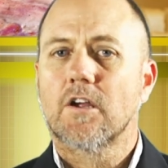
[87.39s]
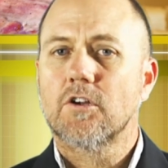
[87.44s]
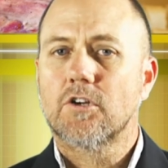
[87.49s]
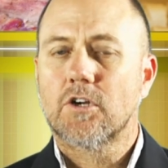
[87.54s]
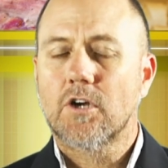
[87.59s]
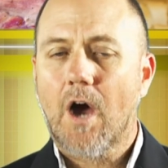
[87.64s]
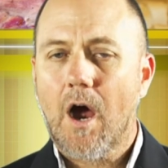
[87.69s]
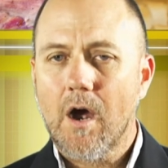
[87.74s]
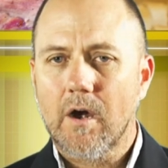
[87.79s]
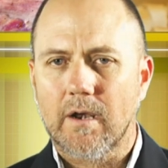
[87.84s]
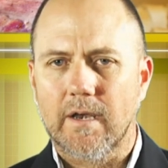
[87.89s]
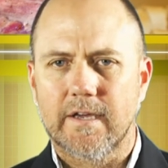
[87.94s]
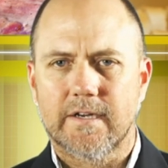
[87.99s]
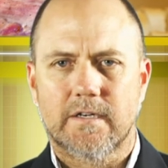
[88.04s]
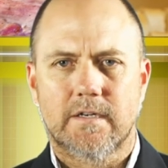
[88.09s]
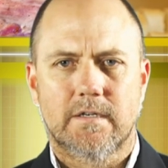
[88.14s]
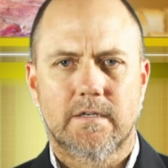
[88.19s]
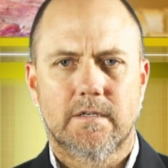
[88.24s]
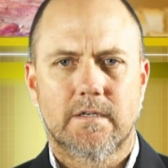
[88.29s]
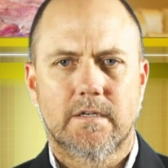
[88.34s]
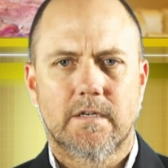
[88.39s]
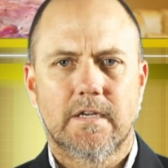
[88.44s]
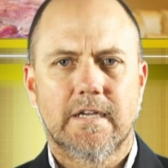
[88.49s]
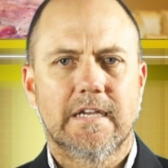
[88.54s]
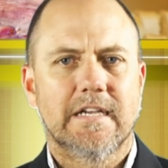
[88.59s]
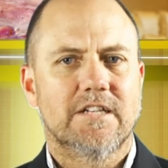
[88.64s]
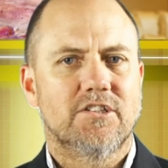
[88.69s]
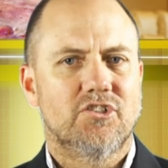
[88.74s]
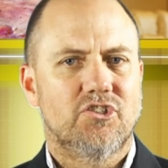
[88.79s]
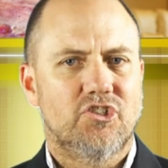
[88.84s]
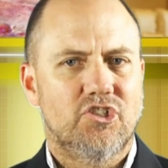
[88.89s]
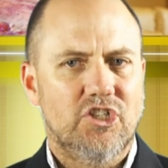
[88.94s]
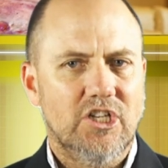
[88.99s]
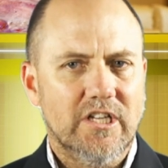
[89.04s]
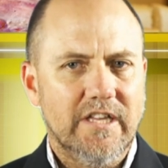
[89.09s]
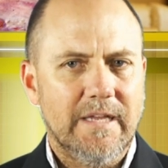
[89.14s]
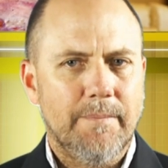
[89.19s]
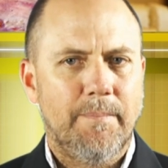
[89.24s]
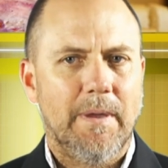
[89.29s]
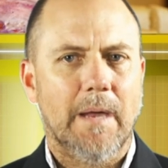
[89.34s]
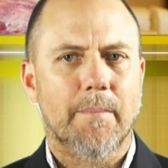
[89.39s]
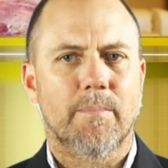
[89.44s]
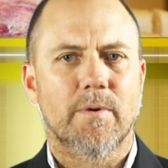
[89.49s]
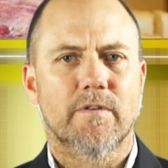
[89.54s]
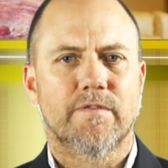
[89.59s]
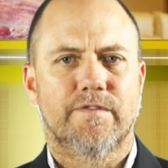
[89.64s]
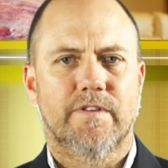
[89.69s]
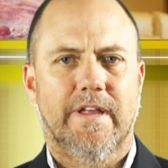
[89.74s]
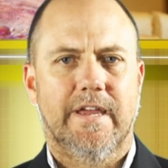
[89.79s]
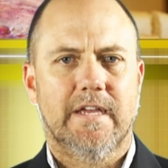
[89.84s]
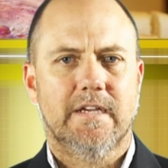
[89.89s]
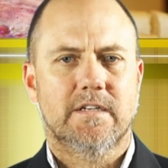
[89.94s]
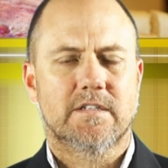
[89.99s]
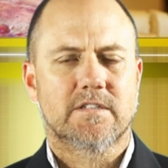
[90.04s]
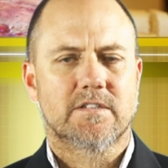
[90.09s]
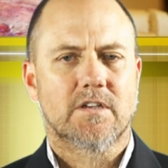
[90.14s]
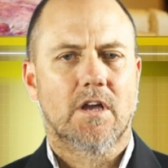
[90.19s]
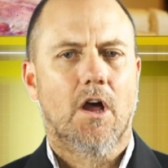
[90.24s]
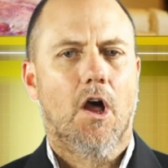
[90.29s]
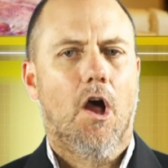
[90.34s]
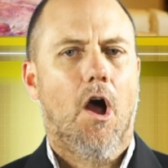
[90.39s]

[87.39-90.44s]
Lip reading: garlic, chili pepper flakes,